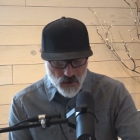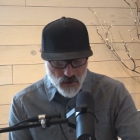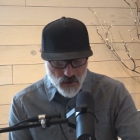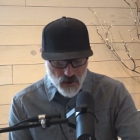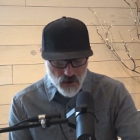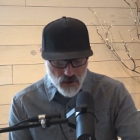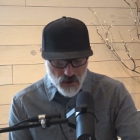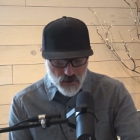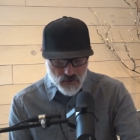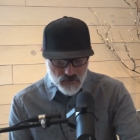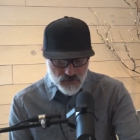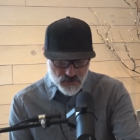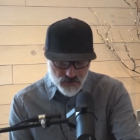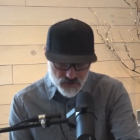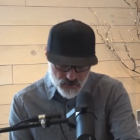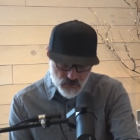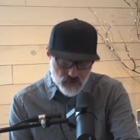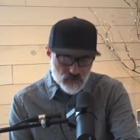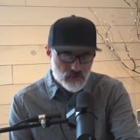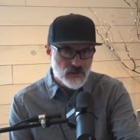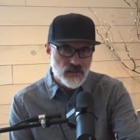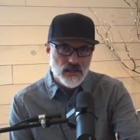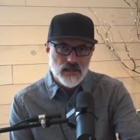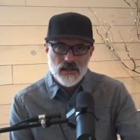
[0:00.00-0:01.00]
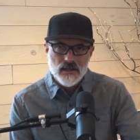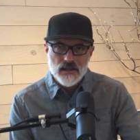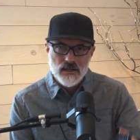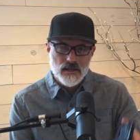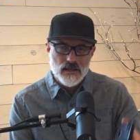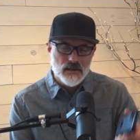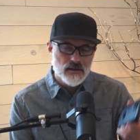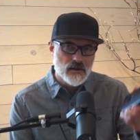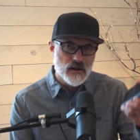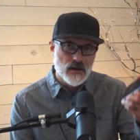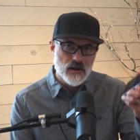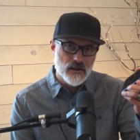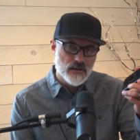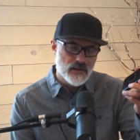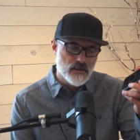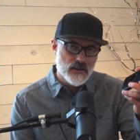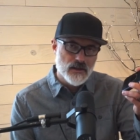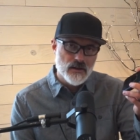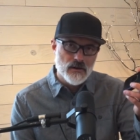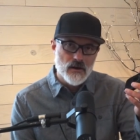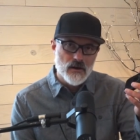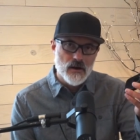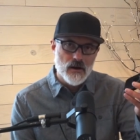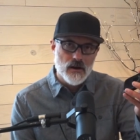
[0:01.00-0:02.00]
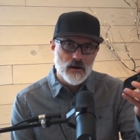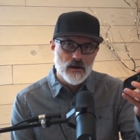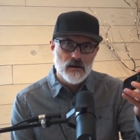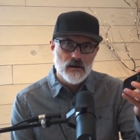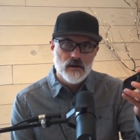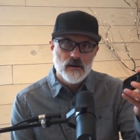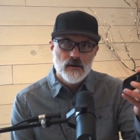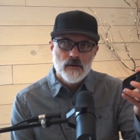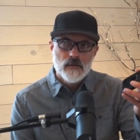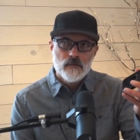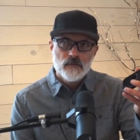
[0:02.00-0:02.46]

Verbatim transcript: are certainly there, there are